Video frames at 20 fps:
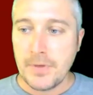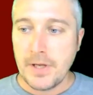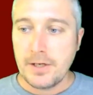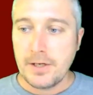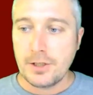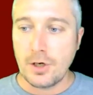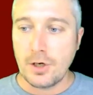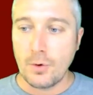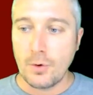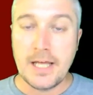
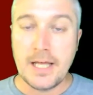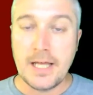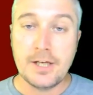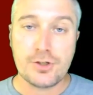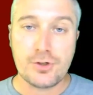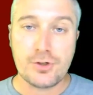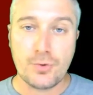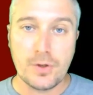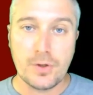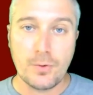in
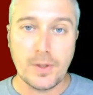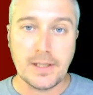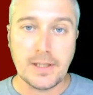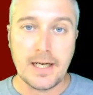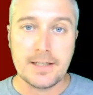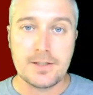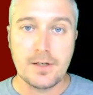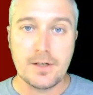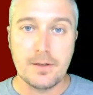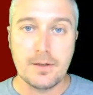history we
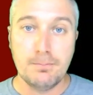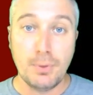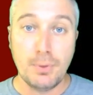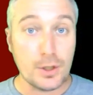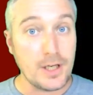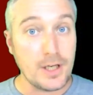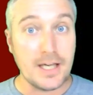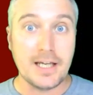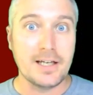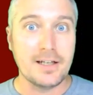like to
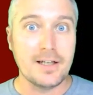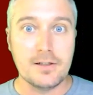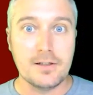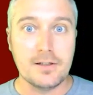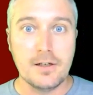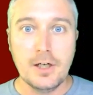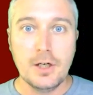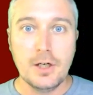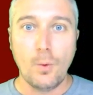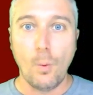bookend